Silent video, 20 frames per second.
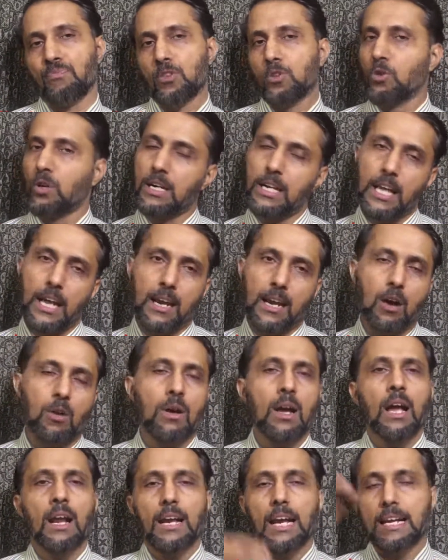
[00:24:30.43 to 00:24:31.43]
So clear
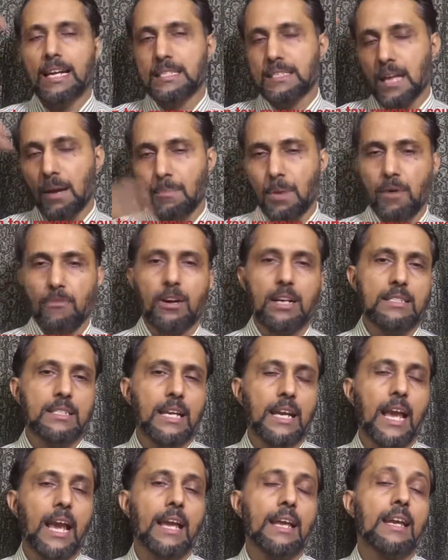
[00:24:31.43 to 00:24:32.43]
now? Let us sum up once
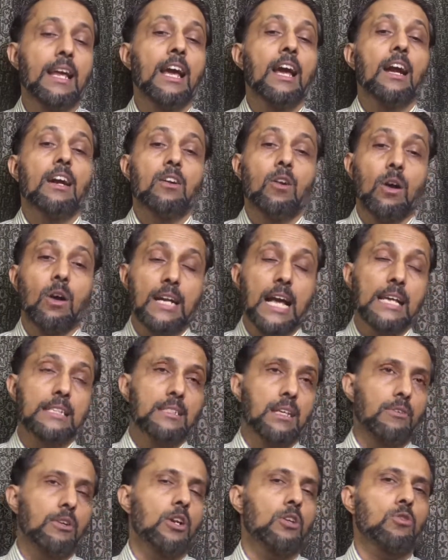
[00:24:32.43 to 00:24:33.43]
again.
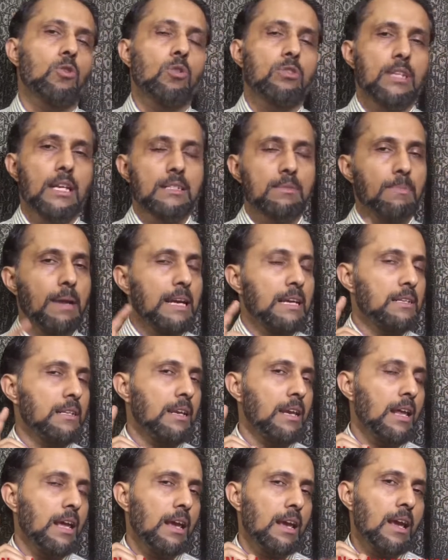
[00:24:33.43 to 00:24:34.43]
Non-tax revenue sources
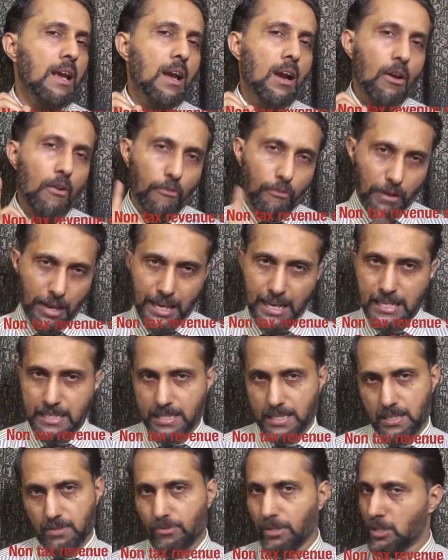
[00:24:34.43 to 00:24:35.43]
mainly
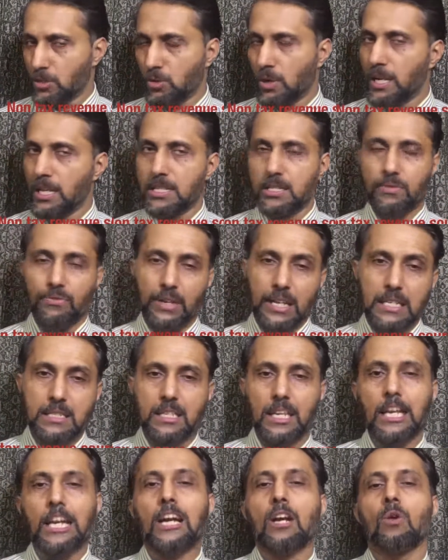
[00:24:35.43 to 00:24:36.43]
fees. First one is
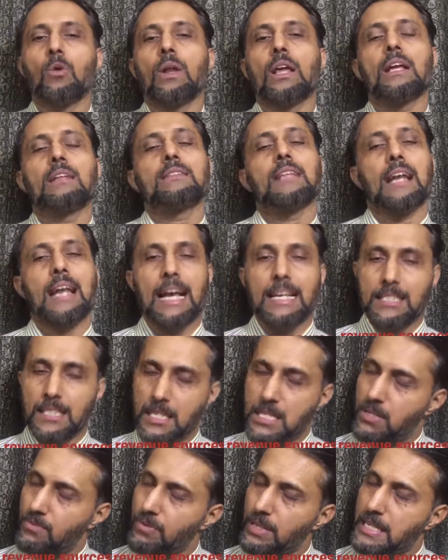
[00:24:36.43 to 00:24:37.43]
fees, including the
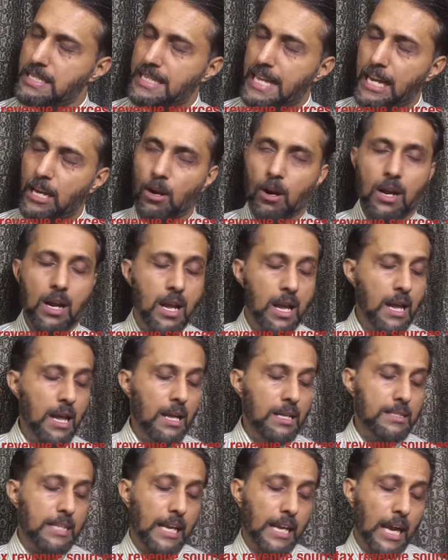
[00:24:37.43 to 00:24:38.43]
license fees and all.
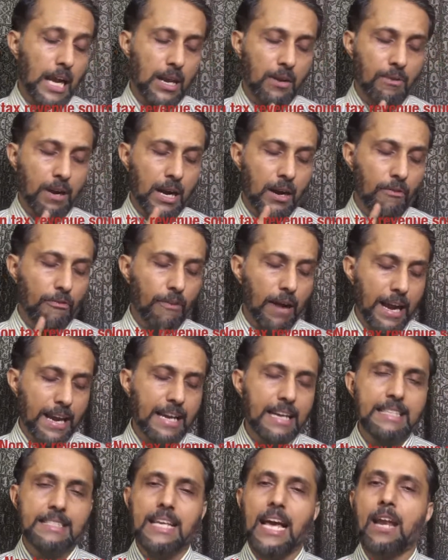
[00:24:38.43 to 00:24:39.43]
Second one,
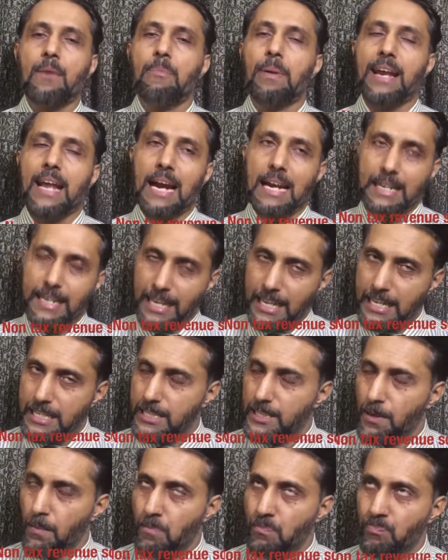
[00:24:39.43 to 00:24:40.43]
fines and
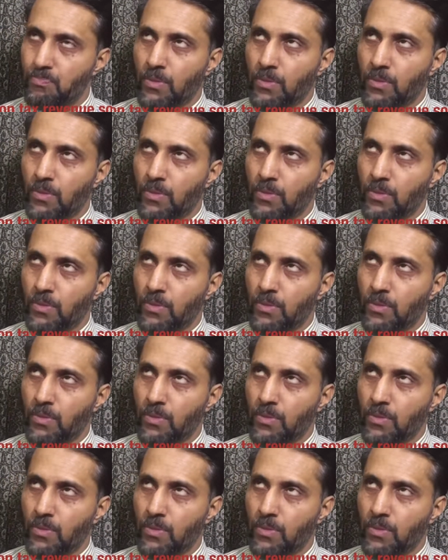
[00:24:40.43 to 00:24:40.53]
penalties.